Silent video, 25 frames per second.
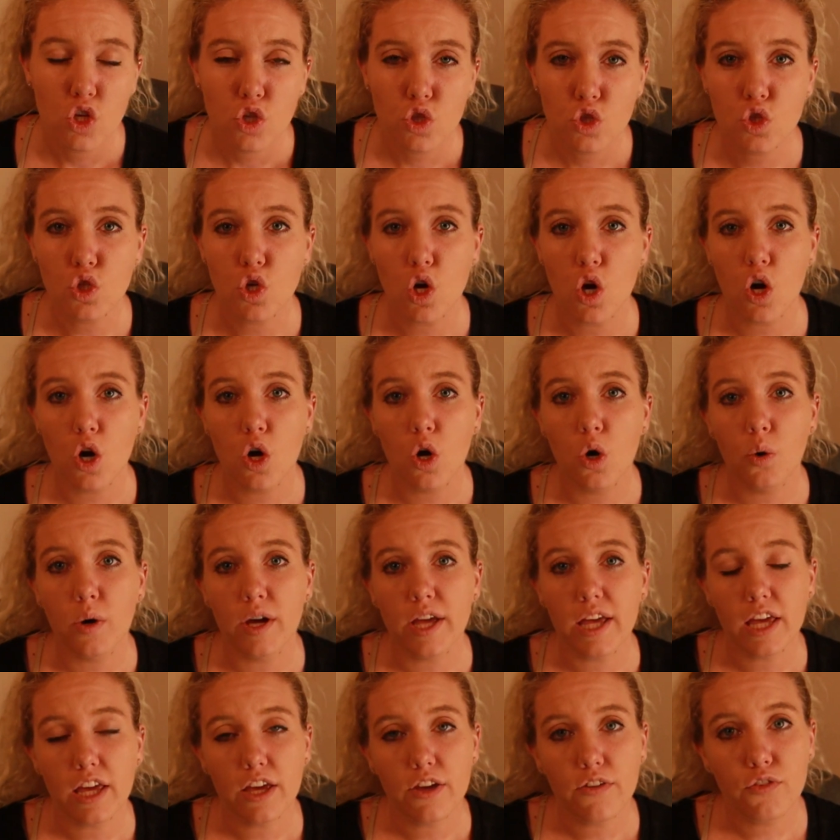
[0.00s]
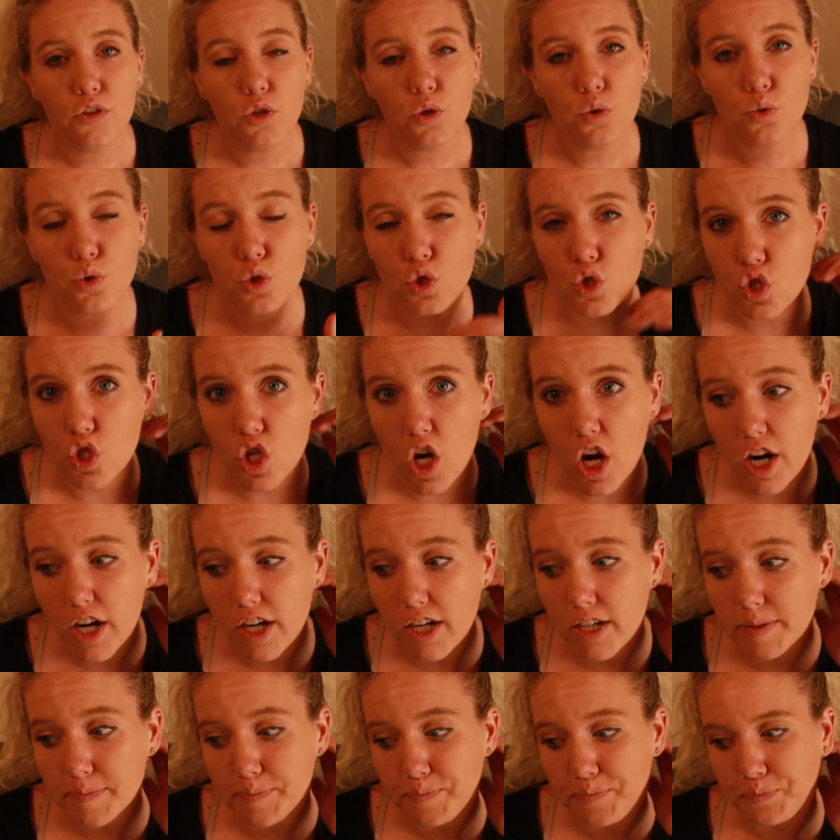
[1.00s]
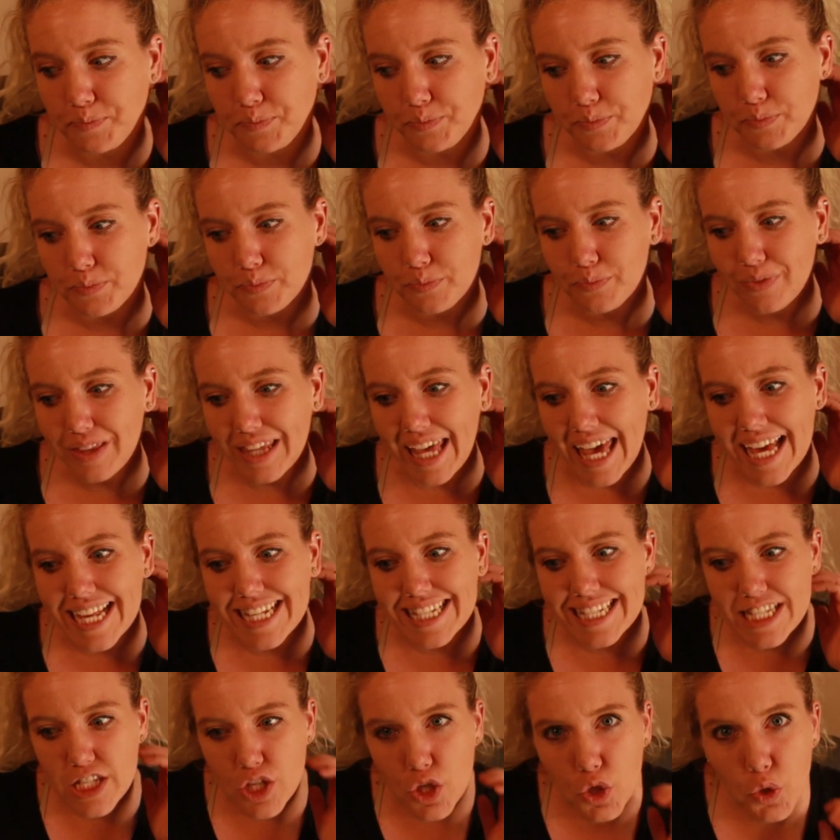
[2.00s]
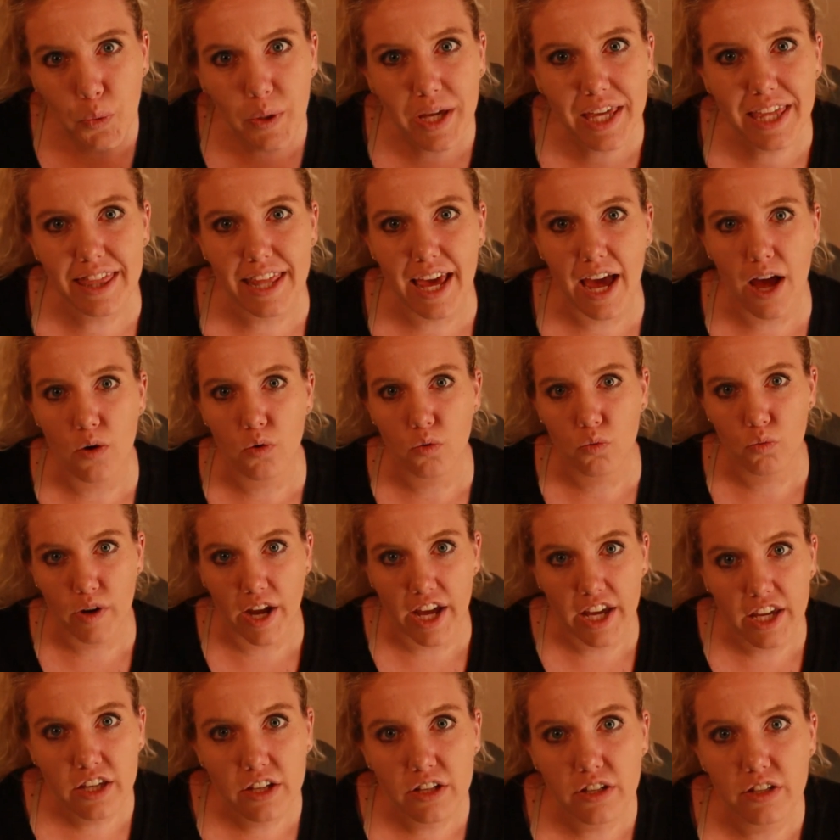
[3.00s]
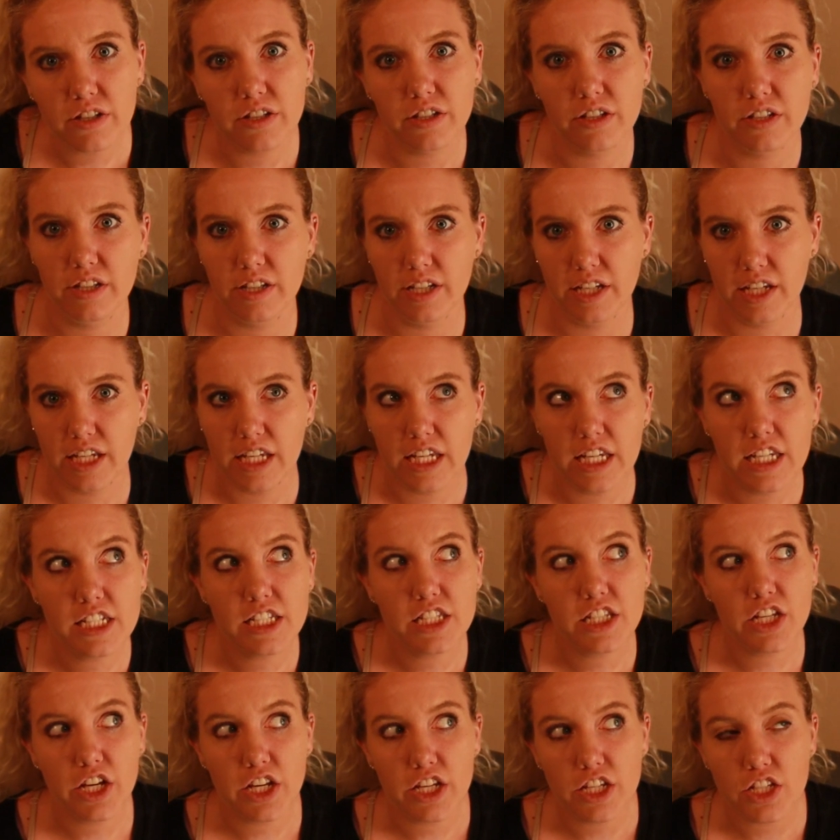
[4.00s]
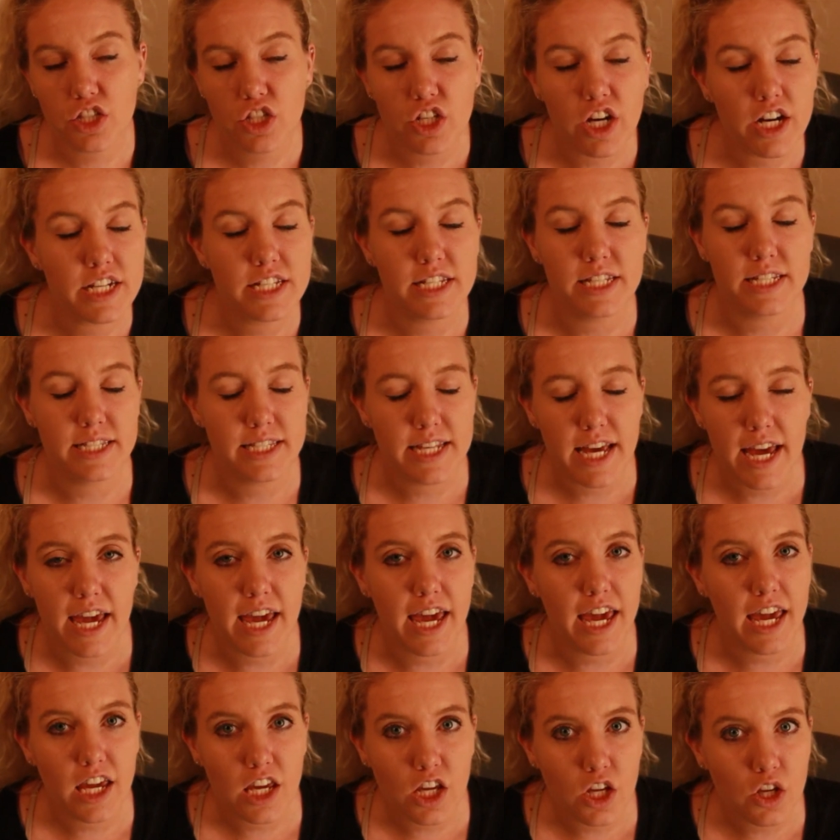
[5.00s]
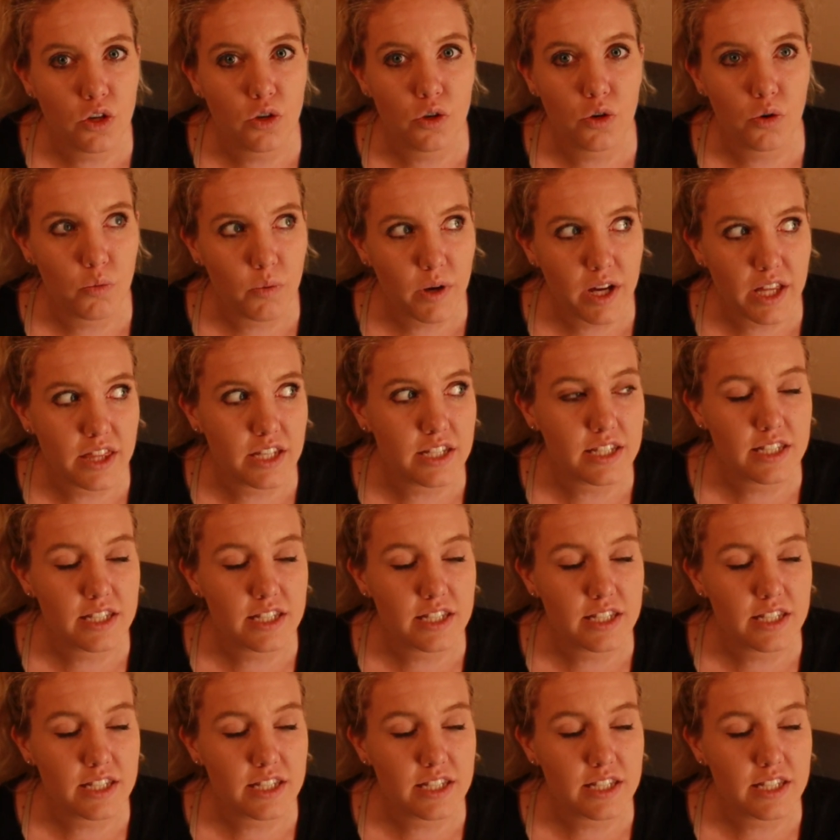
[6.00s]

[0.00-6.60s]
So if you start doing that regularly, he's going to start to say, hey, you know what?